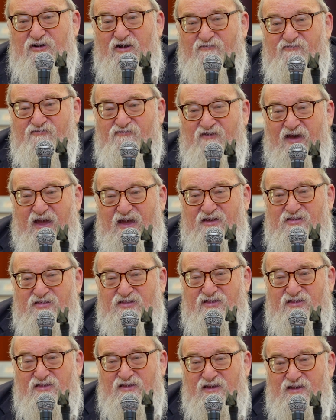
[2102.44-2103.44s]
of
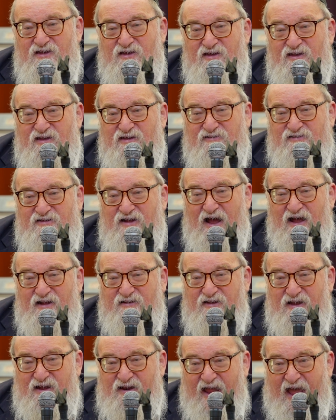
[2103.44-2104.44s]
faith is
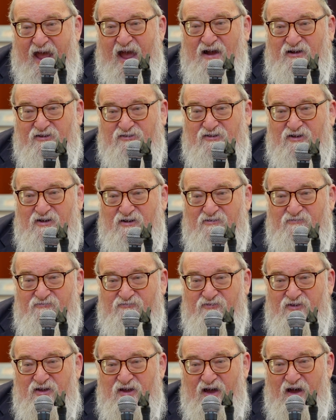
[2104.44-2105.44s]
not an act
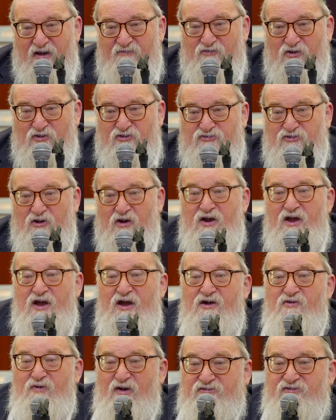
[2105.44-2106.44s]
of avodah zarah.
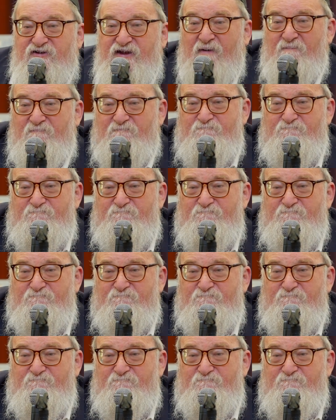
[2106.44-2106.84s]
A question? Yeah.